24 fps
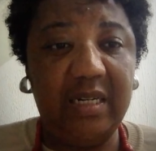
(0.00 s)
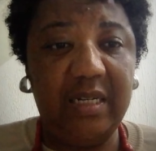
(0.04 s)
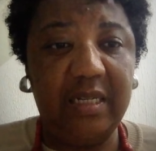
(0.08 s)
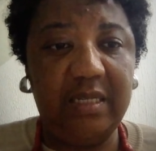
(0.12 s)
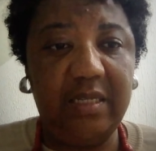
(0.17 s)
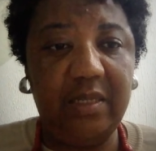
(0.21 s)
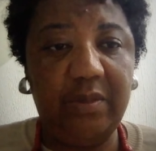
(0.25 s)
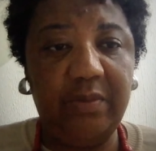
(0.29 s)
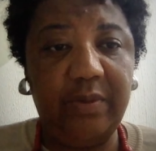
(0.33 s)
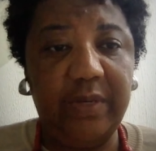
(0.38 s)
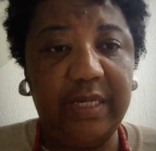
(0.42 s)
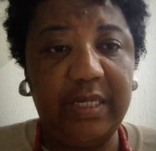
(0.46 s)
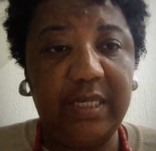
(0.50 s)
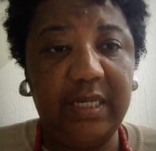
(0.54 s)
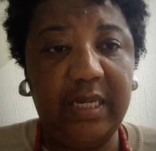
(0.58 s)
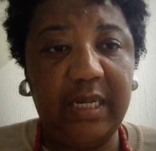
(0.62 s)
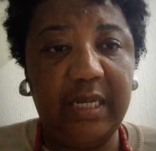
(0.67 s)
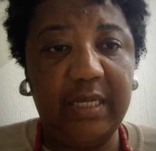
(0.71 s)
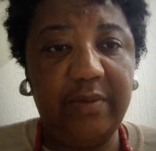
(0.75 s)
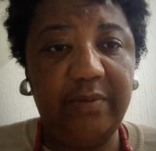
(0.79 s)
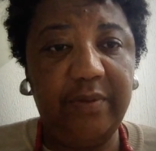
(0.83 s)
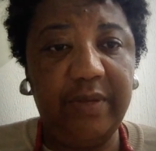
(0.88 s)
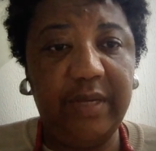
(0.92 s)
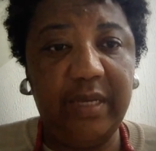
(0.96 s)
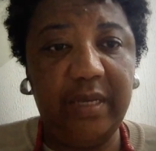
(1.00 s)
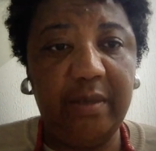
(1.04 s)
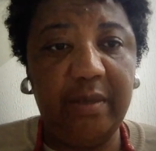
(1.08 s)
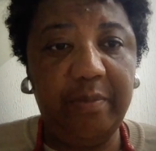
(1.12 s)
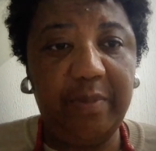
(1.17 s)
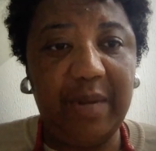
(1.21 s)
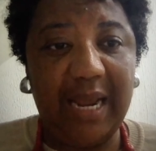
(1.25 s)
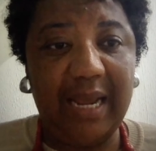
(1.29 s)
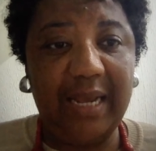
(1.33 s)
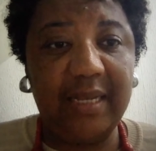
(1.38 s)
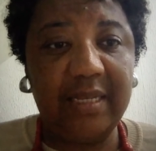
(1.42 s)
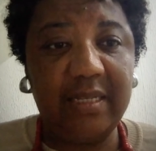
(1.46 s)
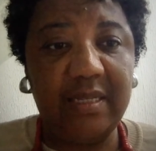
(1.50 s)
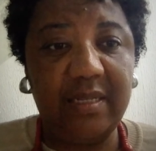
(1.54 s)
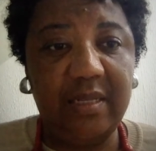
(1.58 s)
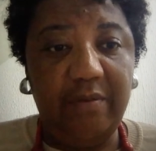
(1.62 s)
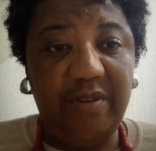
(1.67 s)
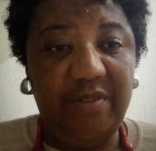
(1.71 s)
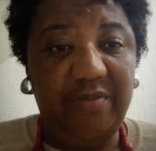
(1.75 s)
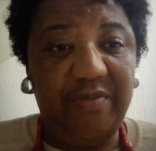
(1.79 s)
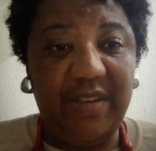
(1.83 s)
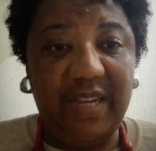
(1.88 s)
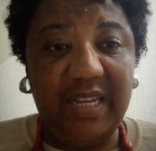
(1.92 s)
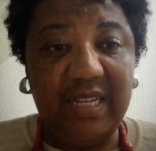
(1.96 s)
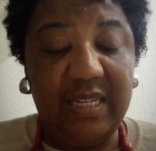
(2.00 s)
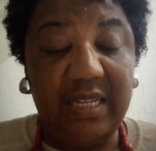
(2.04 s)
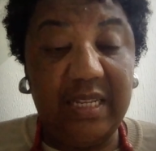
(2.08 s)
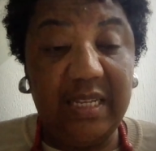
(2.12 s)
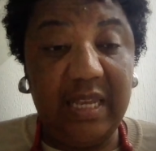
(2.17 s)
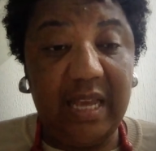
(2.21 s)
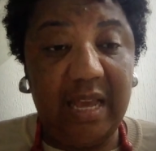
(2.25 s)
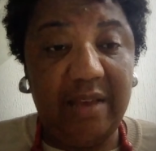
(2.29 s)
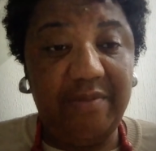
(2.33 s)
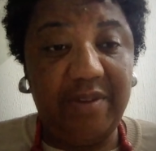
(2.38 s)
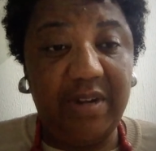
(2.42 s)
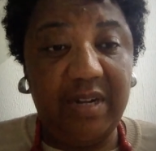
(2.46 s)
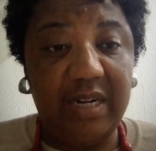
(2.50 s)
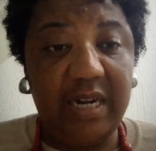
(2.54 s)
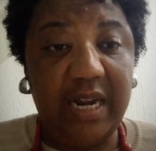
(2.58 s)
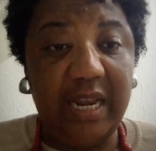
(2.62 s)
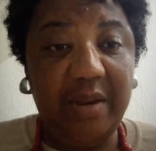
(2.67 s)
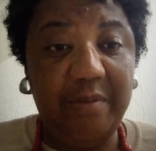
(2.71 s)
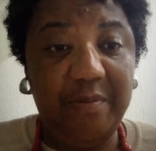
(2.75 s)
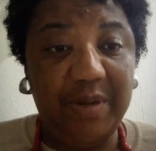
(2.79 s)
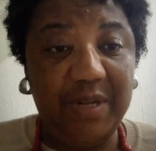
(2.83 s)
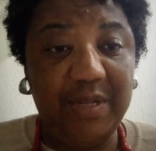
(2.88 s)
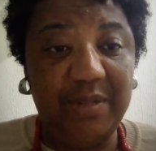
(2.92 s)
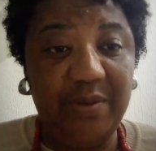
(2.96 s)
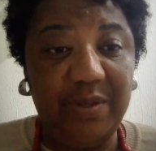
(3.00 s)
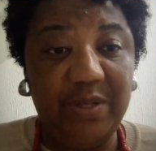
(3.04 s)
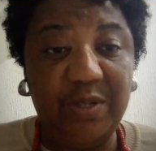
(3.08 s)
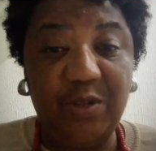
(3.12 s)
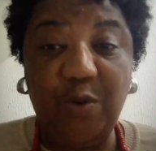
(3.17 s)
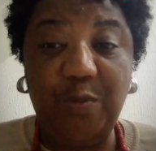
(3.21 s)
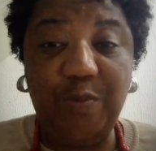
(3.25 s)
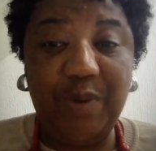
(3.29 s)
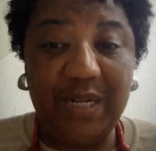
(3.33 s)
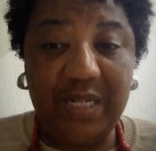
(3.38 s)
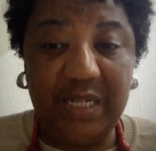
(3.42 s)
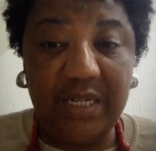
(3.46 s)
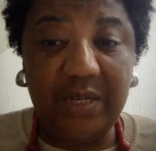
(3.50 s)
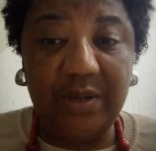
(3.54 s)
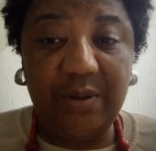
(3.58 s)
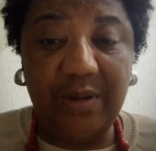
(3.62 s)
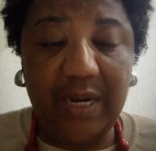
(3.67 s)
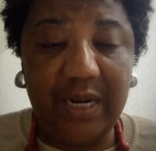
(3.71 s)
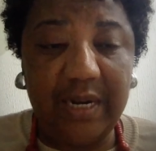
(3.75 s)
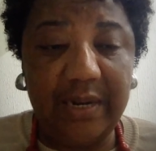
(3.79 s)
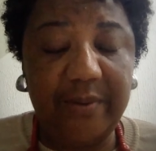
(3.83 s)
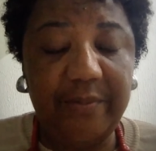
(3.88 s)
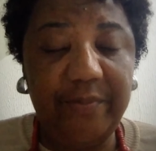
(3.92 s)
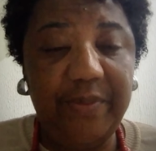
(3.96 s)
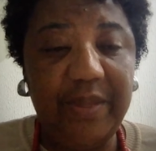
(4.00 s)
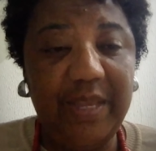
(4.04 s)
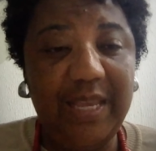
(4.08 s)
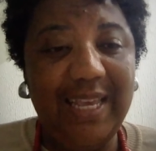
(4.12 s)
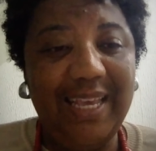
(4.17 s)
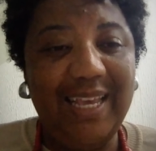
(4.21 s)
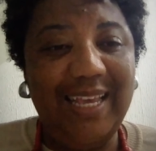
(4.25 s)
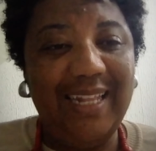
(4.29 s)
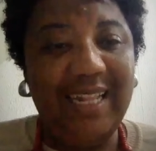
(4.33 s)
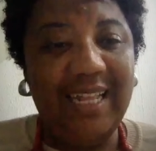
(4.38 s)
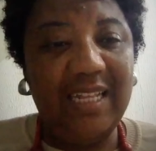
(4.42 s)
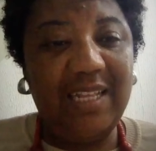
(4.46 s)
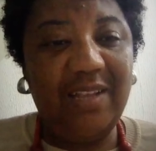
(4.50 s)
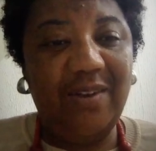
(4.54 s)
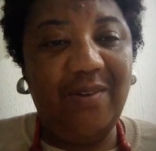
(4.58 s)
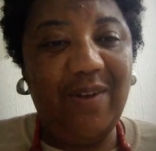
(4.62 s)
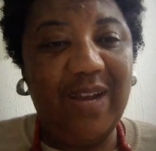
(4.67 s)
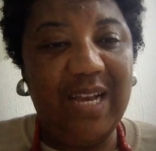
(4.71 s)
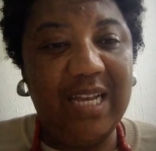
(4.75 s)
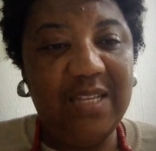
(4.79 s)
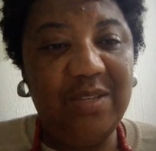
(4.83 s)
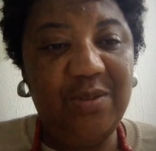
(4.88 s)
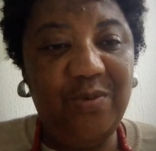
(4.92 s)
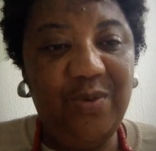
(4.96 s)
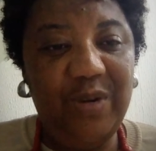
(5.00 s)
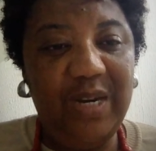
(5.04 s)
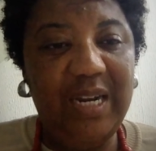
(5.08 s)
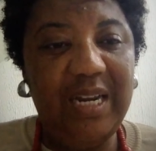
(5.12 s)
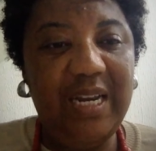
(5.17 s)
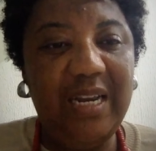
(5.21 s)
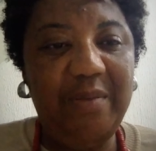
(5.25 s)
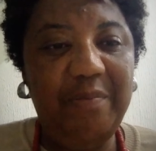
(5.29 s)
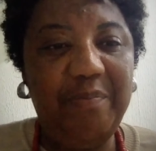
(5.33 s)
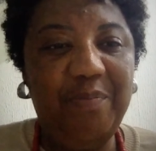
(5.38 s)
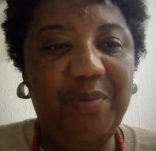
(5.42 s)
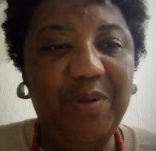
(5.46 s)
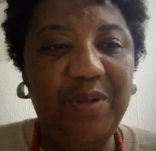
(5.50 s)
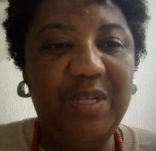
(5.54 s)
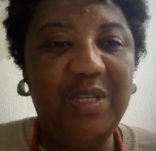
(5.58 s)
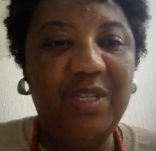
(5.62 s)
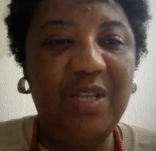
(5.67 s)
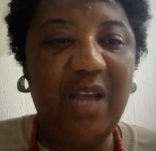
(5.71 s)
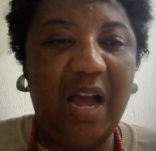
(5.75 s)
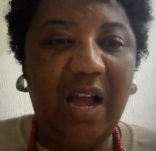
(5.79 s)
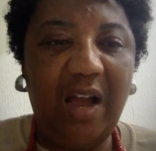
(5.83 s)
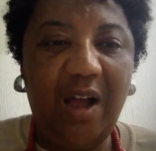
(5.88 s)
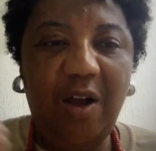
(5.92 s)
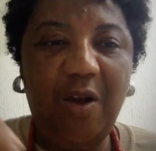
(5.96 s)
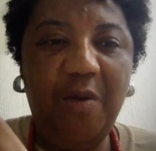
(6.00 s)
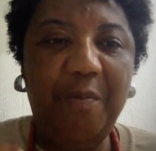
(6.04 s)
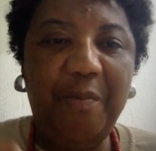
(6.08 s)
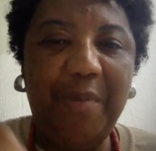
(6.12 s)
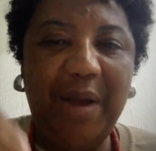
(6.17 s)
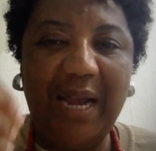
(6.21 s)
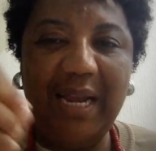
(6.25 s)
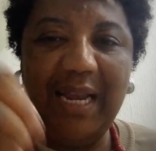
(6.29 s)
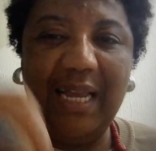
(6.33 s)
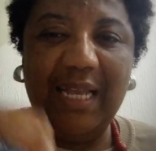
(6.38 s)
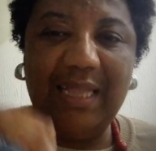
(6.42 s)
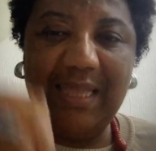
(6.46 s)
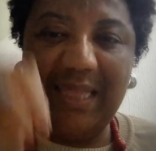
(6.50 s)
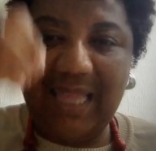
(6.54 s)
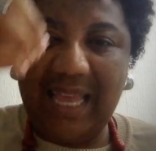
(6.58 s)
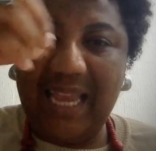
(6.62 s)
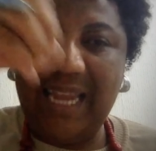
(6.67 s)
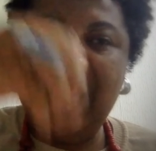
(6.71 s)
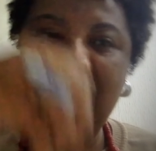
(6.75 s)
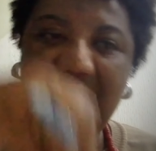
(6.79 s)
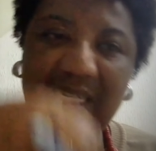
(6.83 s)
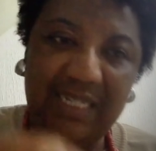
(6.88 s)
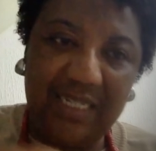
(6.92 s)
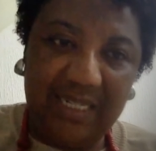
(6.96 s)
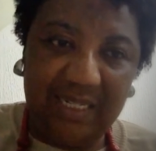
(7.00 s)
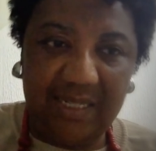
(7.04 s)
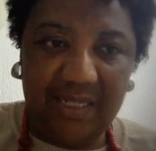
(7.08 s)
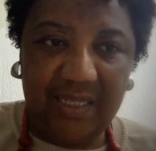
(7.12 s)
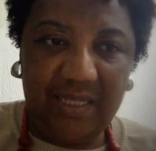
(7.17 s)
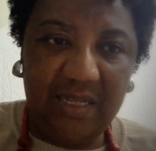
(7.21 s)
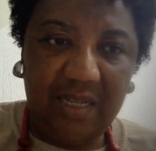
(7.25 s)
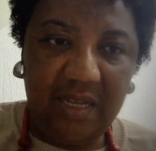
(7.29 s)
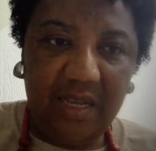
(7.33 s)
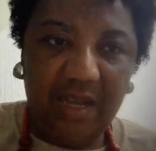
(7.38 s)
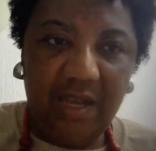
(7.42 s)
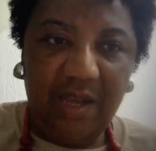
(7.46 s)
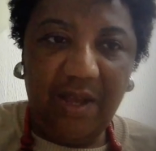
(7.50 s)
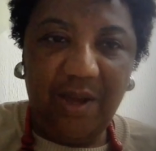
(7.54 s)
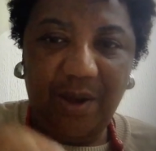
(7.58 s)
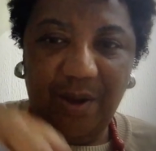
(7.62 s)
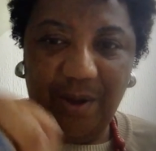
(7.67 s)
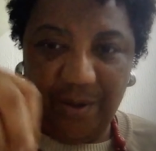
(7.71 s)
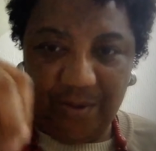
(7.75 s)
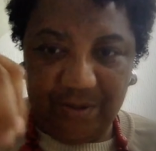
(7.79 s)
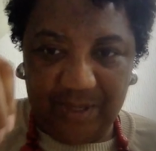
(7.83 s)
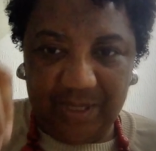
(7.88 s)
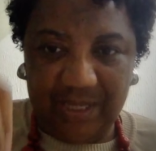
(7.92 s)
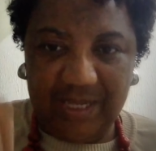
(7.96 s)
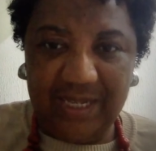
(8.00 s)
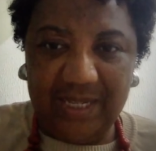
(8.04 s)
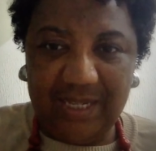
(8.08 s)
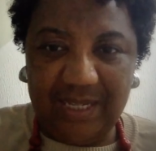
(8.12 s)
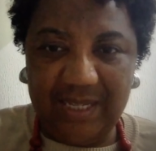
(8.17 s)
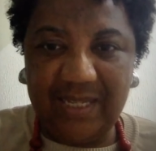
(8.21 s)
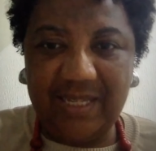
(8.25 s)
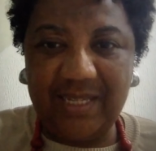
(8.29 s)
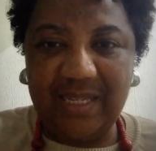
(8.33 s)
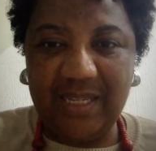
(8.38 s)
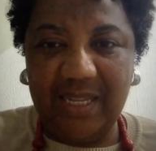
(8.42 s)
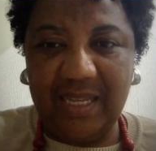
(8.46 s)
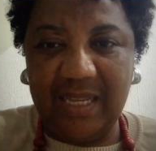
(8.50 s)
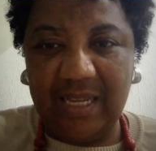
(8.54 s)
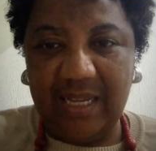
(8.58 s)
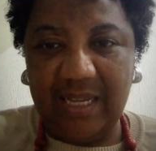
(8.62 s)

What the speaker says: The situation that we blacks we face every day in Brazil is so particular that I was really putting all my attention on this